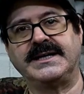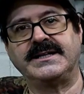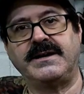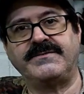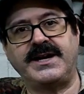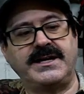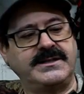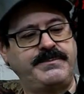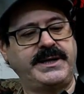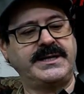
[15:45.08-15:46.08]
dovetail to
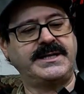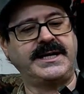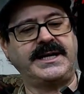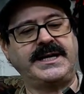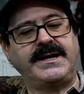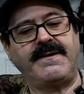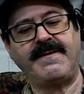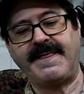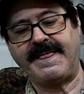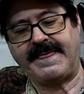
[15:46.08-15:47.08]
Picatinny.
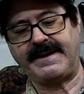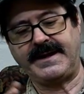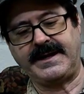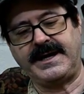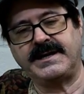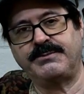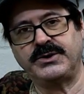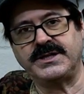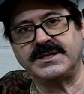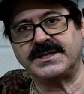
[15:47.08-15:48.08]
I had to
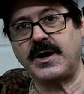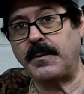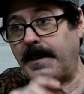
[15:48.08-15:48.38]
put this scope